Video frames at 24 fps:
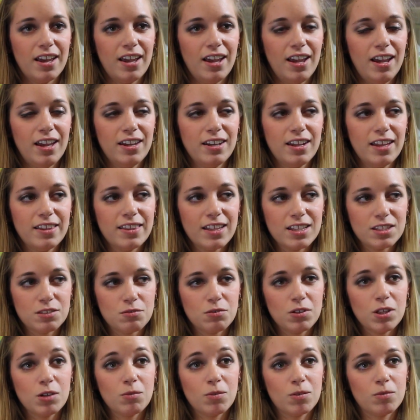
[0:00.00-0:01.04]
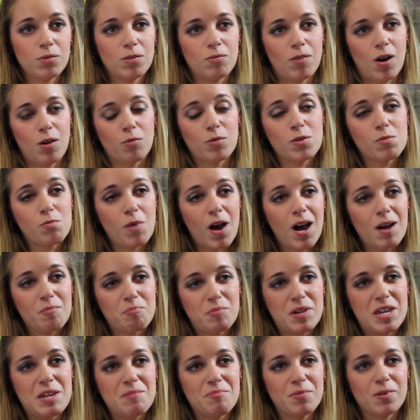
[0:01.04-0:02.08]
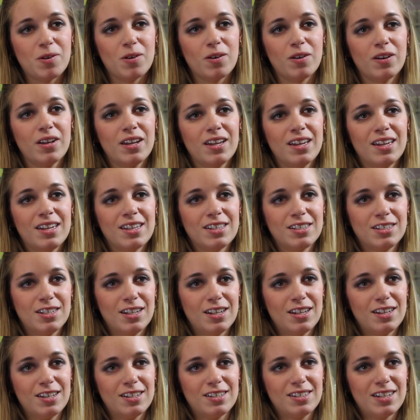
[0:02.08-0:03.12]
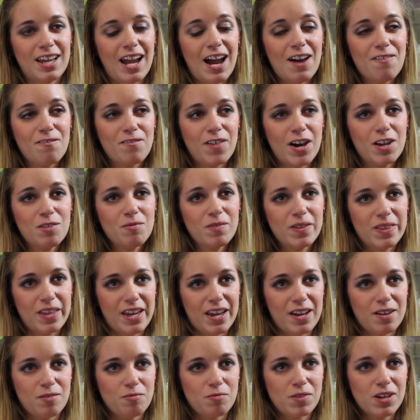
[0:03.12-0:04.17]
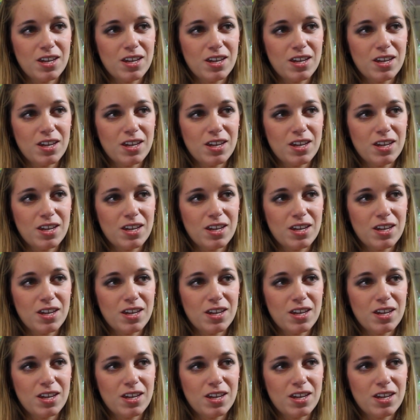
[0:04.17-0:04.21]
And that's really what we want. We want people to have fun with it.